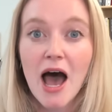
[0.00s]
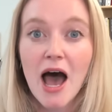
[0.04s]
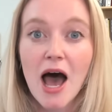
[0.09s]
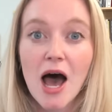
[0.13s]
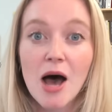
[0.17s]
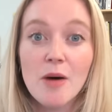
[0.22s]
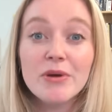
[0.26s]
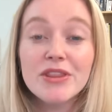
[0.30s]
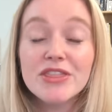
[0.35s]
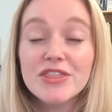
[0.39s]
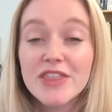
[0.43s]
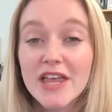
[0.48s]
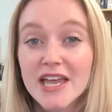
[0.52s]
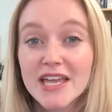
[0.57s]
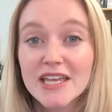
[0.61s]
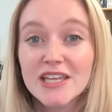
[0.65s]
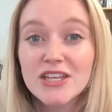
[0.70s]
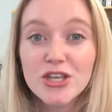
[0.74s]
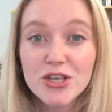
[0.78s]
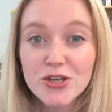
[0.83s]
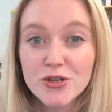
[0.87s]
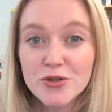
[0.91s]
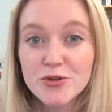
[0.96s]
Uh, but they
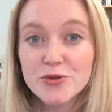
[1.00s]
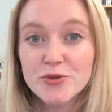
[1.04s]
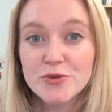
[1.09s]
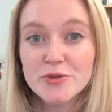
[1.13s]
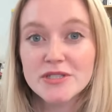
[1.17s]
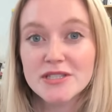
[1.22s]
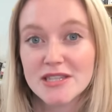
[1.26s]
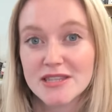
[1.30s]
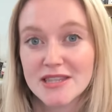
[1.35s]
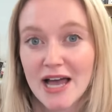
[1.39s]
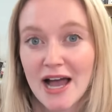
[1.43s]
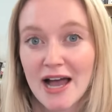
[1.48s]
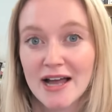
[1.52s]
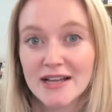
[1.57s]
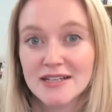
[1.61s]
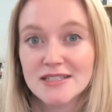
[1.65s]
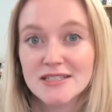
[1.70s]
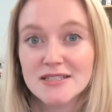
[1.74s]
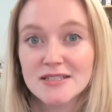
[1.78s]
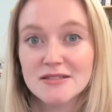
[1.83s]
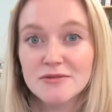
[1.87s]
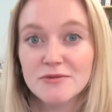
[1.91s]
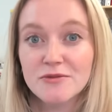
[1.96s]
use
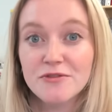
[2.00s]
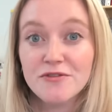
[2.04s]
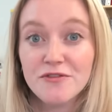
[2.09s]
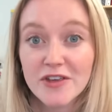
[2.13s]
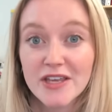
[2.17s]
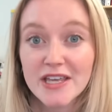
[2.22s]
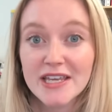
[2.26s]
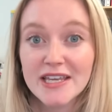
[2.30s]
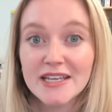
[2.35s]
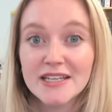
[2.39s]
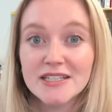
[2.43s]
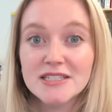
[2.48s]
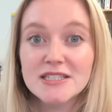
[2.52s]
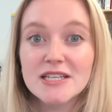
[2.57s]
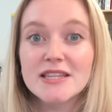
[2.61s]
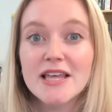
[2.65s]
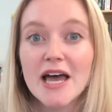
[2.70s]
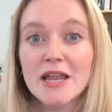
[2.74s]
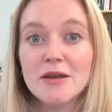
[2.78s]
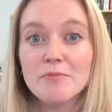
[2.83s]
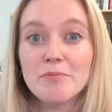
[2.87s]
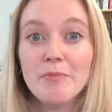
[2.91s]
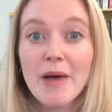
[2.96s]
that fee to
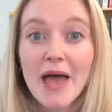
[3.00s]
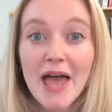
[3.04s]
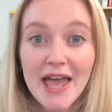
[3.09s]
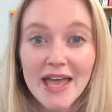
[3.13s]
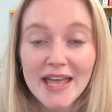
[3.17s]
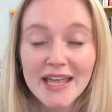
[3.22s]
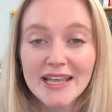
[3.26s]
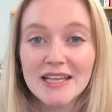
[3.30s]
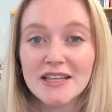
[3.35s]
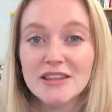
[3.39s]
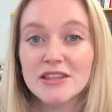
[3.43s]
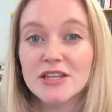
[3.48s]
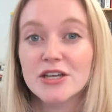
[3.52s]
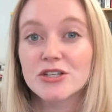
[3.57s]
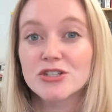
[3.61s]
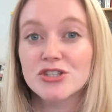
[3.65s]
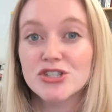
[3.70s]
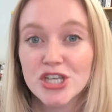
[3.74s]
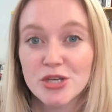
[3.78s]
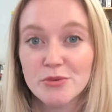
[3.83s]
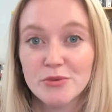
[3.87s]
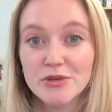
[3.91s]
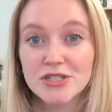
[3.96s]
then pay the
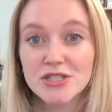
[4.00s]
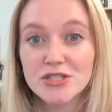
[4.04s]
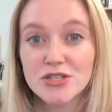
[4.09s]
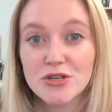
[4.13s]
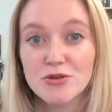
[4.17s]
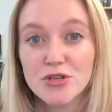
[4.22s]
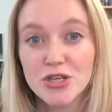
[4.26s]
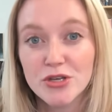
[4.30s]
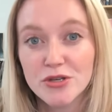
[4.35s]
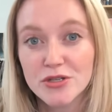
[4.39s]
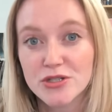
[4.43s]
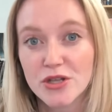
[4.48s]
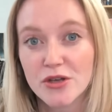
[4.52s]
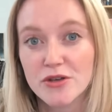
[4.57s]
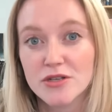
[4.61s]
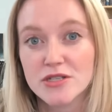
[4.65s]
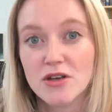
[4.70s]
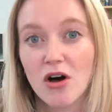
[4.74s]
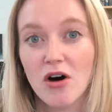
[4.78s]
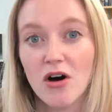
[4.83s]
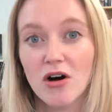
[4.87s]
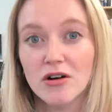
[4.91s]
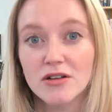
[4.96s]
consumers who use
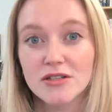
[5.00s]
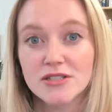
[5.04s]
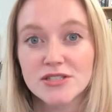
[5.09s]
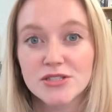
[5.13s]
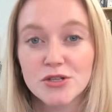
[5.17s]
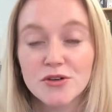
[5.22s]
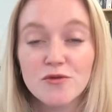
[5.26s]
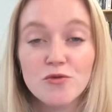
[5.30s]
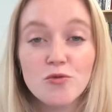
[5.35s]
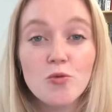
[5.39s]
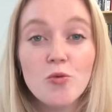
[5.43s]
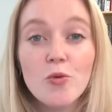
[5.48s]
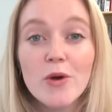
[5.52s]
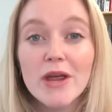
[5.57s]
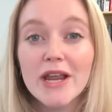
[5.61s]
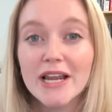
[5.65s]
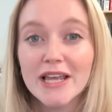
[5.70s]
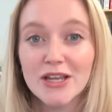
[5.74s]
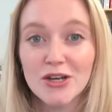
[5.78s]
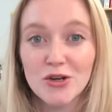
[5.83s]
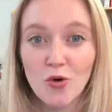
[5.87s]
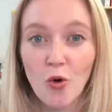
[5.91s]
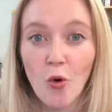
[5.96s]
those cards sort of
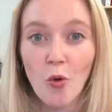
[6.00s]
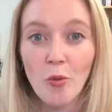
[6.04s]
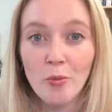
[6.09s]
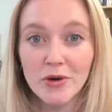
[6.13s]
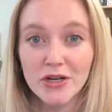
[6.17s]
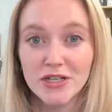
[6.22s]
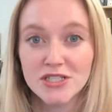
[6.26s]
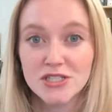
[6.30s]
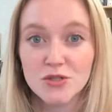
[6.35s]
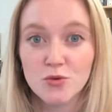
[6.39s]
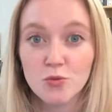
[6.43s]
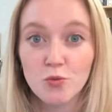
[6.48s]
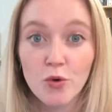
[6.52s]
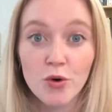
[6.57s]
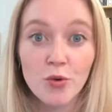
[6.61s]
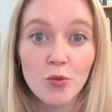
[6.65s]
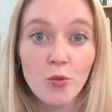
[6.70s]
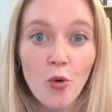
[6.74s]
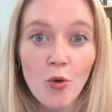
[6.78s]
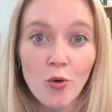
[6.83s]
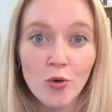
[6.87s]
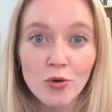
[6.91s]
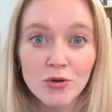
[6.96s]
really enormous
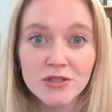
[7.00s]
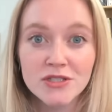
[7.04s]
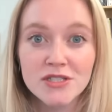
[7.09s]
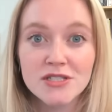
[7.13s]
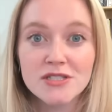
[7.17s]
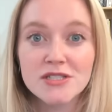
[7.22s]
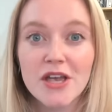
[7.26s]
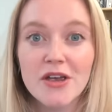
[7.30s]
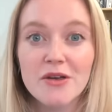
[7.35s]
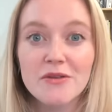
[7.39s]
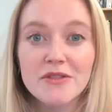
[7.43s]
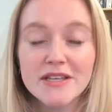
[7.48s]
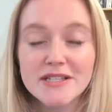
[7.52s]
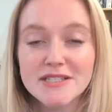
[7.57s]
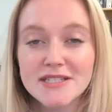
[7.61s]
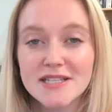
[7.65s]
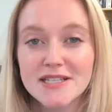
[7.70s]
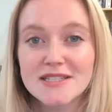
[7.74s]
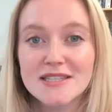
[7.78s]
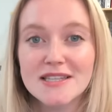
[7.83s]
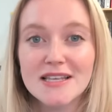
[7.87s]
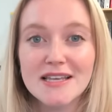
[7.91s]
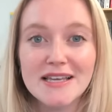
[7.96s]
rewards. So this
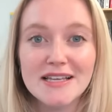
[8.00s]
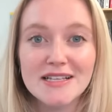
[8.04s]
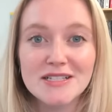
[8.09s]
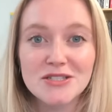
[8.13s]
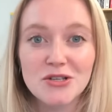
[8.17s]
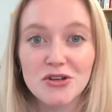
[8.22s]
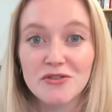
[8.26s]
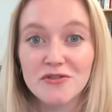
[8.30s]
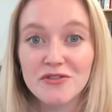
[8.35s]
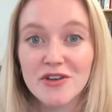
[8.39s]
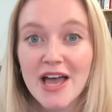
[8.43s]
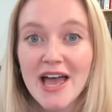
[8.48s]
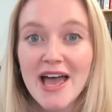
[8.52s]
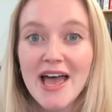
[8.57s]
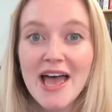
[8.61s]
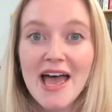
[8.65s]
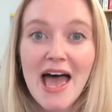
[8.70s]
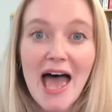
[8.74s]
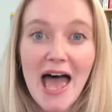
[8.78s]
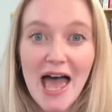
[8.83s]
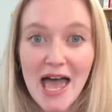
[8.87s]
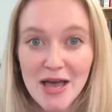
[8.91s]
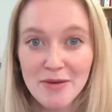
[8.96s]
is the sort of
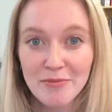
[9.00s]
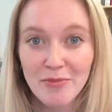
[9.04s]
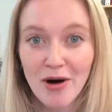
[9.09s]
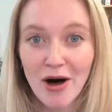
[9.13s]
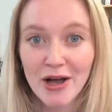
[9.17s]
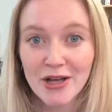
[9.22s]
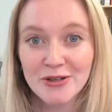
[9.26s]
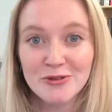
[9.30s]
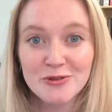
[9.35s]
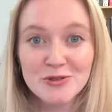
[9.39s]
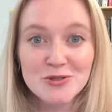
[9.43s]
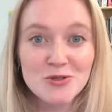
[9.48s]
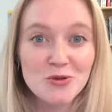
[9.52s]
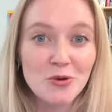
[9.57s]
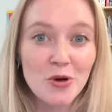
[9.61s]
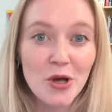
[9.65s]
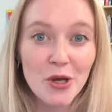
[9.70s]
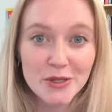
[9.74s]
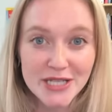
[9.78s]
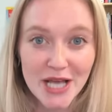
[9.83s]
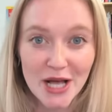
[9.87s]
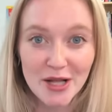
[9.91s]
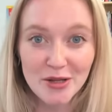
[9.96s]
air miles or
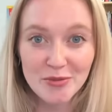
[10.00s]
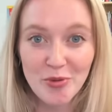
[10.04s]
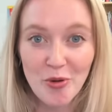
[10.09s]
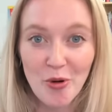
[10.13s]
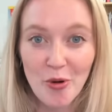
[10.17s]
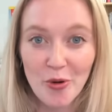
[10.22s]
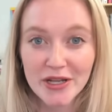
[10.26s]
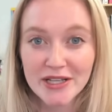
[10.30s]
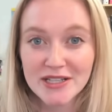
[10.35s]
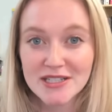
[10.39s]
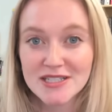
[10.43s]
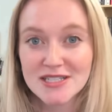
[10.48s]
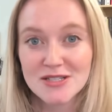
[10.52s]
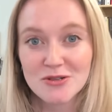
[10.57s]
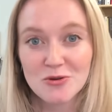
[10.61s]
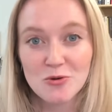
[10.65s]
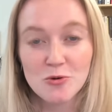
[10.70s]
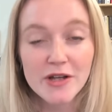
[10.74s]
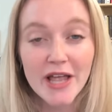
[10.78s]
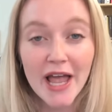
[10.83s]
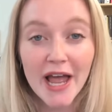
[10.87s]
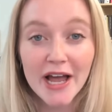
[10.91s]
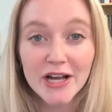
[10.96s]
hotel points
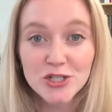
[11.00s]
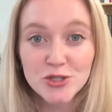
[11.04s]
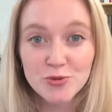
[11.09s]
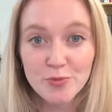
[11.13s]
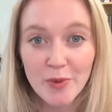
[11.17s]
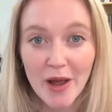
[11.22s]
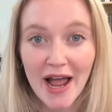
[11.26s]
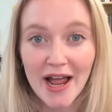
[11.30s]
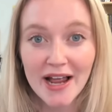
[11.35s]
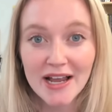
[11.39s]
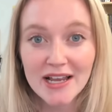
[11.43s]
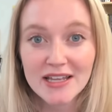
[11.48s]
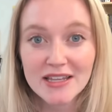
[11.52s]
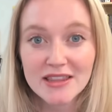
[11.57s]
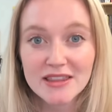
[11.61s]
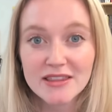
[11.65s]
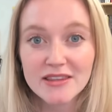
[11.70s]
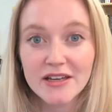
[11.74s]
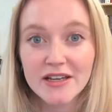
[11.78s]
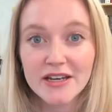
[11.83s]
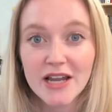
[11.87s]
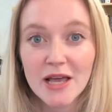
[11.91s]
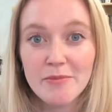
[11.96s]
or cashback
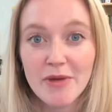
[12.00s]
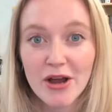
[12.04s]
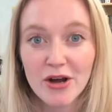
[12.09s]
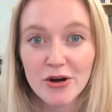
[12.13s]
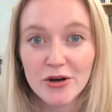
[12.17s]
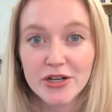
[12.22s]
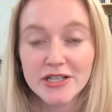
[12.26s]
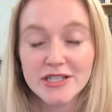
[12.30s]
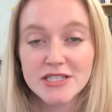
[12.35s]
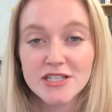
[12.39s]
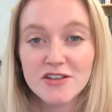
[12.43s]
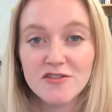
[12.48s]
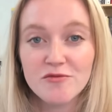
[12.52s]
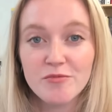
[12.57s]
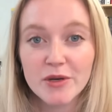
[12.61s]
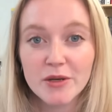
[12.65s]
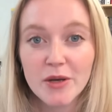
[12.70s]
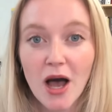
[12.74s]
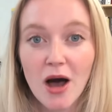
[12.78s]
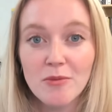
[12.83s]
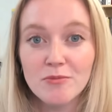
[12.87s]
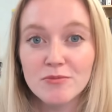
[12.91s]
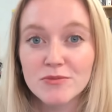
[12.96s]
that Americans have
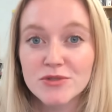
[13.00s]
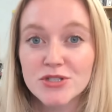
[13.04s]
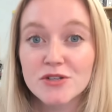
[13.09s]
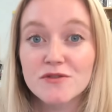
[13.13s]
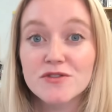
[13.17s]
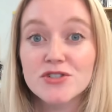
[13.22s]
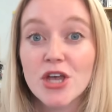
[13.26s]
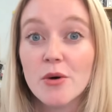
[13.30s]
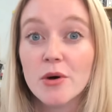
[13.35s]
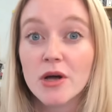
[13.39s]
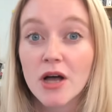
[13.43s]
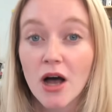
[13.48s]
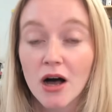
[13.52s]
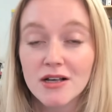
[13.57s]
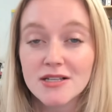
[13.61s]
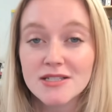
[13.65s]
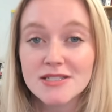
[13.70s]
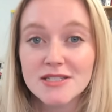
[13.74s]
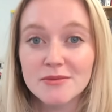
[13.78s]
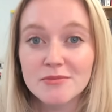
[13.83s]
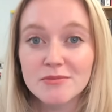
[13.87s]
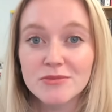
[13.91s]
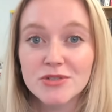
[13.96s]
become sort of so
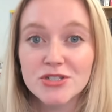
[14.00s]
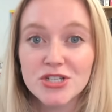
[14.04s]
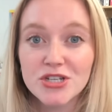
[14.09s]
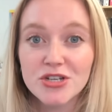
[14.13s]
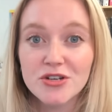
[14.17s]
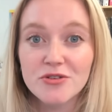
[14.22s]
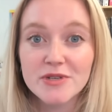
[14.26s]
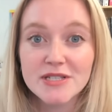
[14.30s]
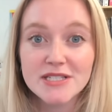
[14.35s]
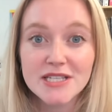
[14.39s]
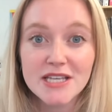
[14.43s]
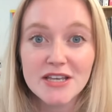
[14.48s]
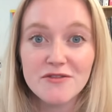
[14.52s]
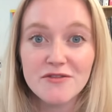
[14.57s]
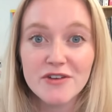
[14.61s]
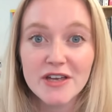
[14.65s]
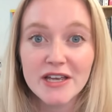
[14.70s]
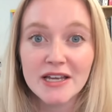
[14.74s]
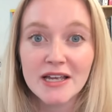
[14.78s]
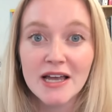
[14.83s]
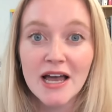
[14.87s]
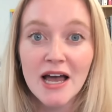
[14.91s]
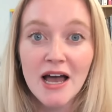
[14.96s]
accustomed to receiving.